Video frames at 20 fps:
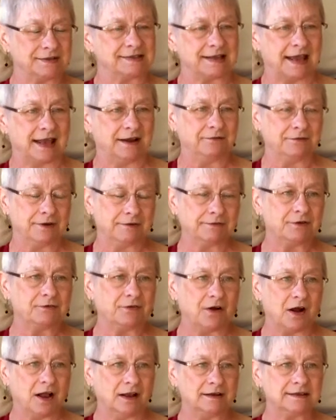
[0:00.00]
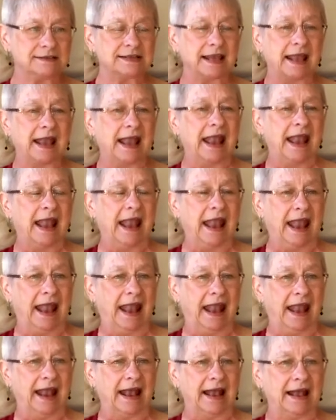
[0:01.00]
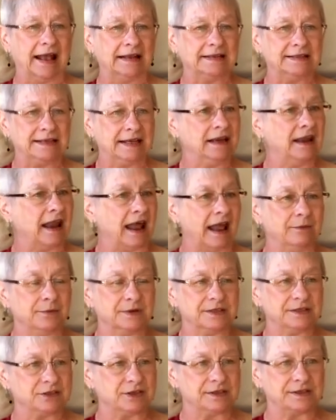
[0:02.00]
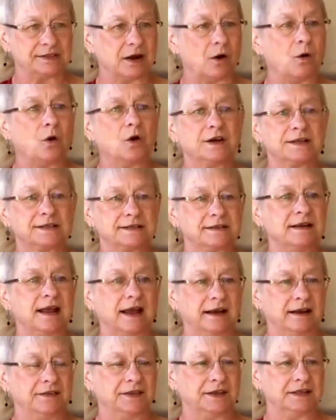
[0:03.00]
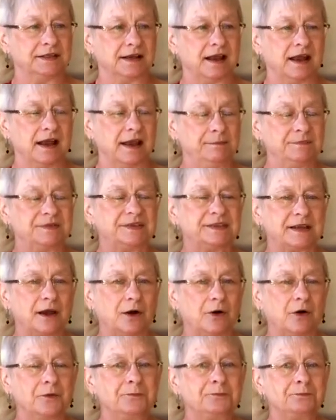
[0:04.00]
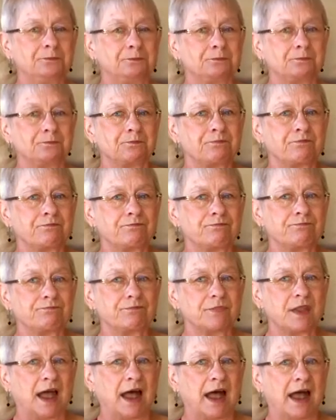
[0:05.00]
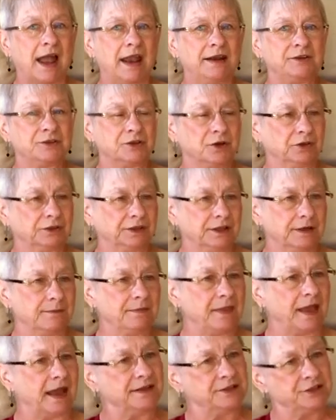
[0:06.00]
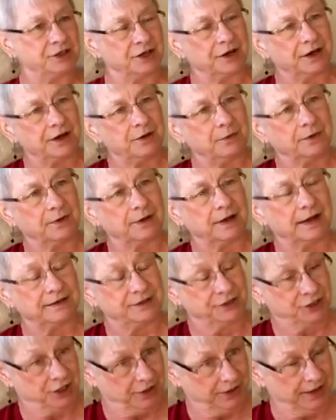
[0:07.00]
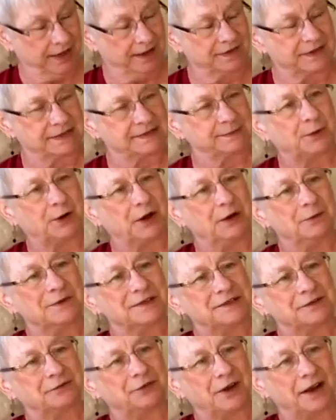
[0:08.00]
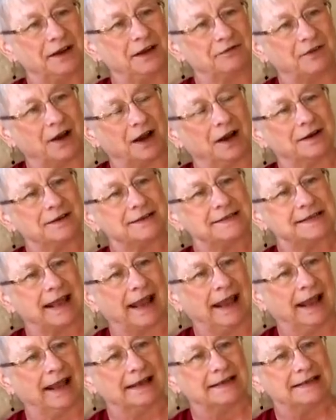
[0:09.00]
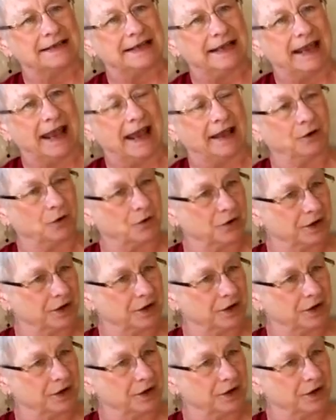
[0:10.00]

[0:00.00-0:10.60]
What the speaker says: outside of River Falls, and Eli was just a horse nut at the time. So I told him that Jerry at this point was a friend of ours, and he had